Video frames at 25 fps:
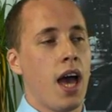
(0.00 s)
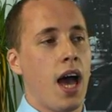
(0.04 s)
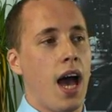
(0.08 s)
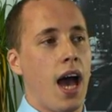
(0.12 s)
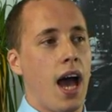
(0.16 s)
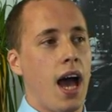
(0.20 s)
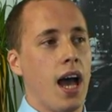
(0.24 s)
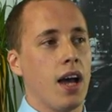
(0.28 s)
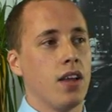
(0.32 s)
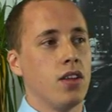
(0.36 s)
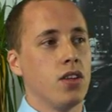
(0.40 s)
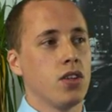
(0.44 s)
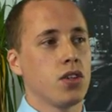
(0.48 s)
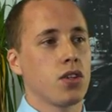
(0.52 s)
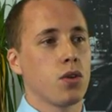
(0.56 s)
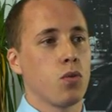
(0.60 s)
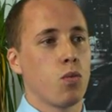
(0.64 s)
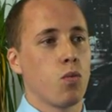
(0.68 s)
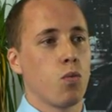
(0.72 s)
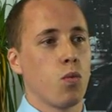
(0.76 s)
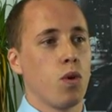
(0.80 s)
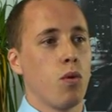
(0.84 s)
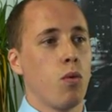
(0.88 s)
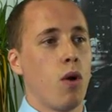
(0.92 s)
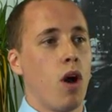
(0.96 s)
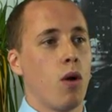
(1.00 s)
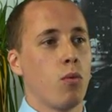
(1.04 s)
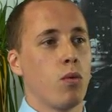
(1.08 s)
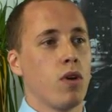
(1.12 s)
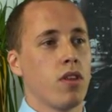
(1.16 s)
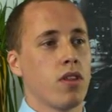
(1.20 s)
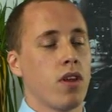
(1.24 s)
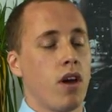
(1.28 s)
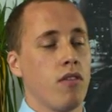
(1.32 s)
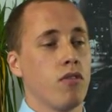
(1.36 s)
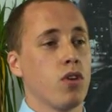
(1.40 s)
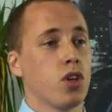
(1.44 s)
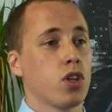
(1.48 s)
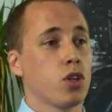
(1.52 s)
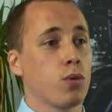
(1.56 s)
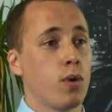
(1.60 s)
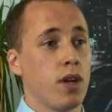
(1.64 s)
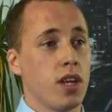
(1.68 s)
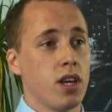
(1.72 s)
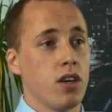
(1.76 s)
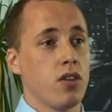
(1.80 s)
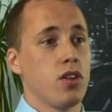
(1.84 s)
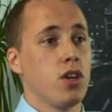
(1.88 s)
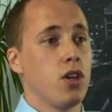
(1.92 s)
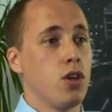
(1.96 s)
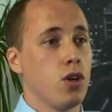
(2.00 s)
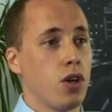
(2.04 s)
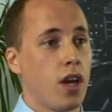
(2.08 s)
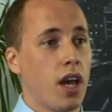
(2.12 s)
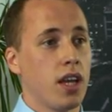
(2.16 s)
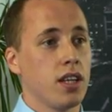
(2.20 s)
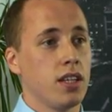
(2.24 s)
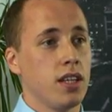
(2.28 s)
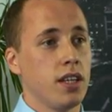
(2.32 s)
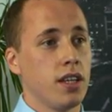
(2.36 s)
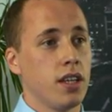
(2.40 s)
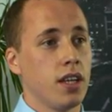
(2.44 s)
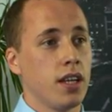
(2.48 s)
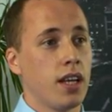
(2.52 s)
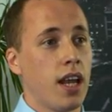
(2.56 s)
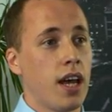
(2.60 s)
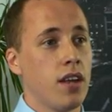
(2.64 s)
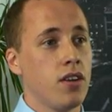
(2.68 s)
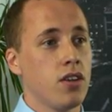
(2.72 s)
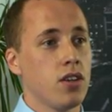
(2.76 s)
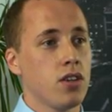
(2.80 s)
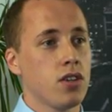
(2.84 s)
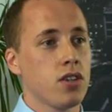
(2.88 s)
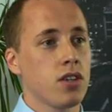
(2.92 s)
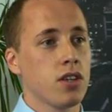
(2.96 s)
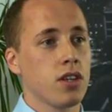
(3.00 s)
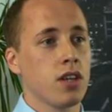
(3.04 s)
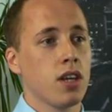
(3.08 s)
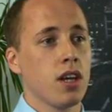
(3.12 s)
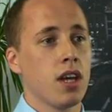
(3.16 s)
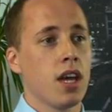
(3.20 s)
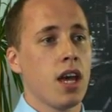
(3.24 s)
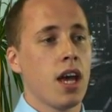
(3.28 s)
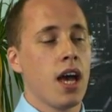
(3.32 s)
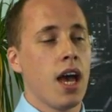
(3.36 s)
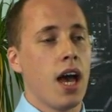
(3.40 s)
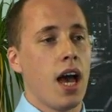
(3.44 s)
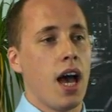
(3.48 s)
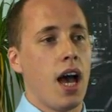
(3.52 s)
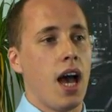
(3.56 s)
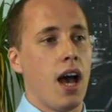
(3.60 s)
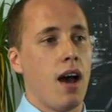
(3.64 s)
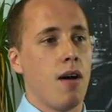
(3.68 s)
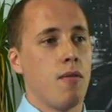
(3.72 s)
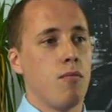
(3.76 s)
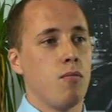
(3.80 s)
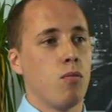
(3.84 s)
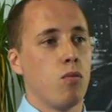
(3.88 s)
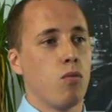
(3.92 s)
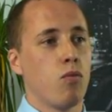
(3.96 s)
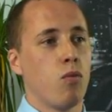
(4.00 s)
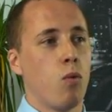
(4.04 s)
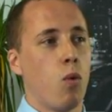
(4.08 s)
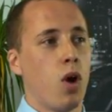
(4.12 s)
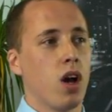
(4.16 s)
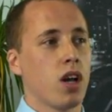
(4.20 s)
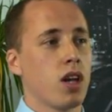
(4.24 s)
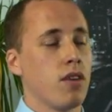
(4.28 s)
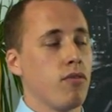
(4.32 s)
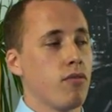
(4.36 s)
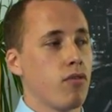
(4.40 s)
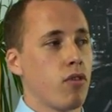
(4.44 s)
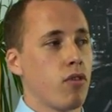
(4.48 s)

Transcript: And we work with over 20 of the UK's leading lenders, working